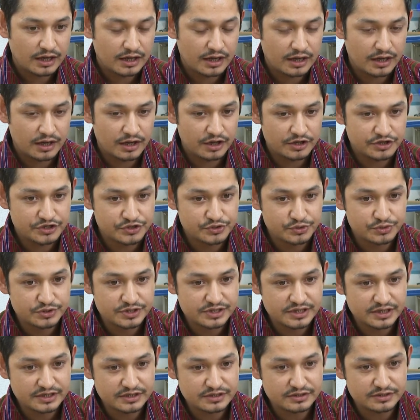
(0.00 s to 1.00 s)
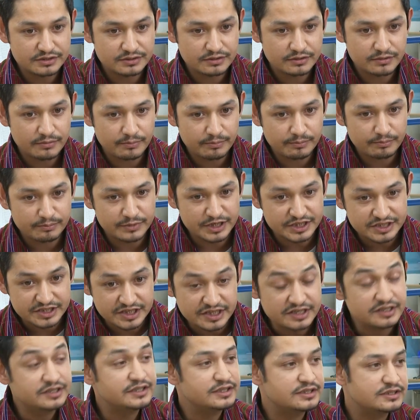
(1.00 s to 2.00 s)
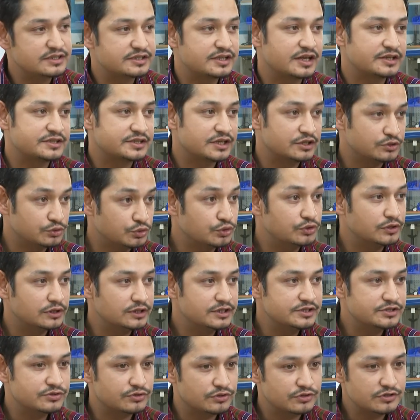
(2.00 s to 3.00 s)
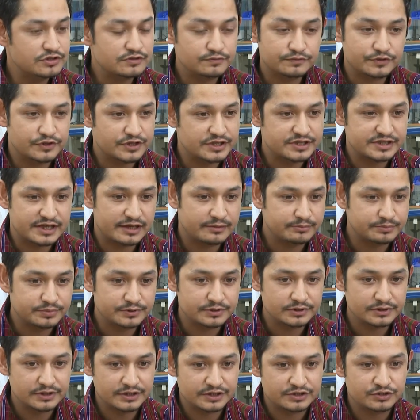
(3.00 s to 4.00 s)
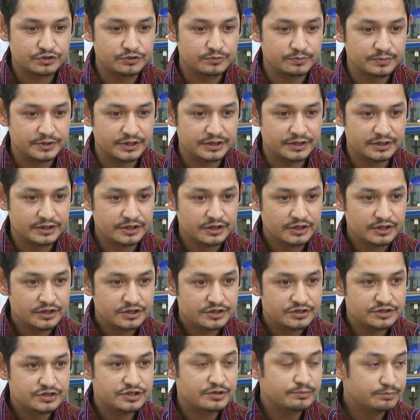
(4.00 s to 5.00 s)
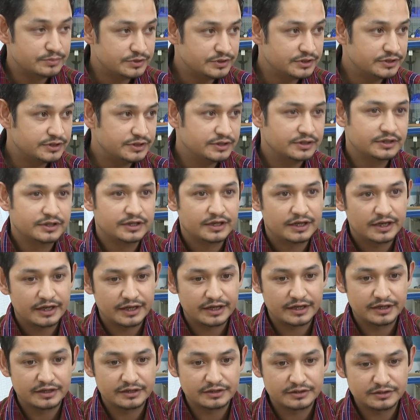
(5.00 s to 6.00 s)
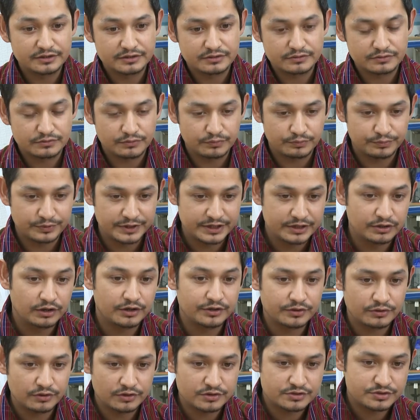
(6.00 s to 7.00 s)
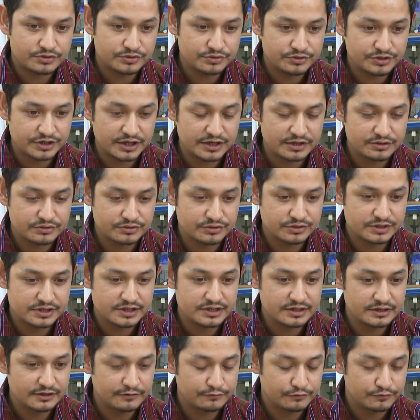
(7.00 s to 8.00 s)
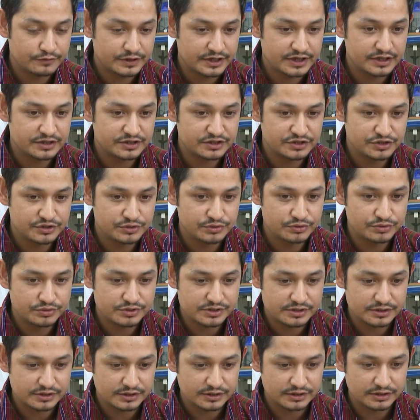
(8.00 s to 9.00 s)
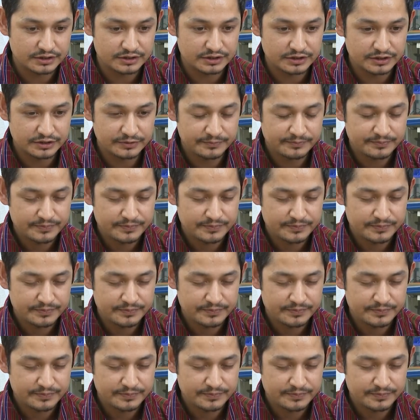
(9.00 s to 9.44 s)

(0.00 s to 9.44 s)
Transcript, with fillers: uh, using materials that are locally sourced. For example, it could be timber, and we are also trying to see if we can use uh,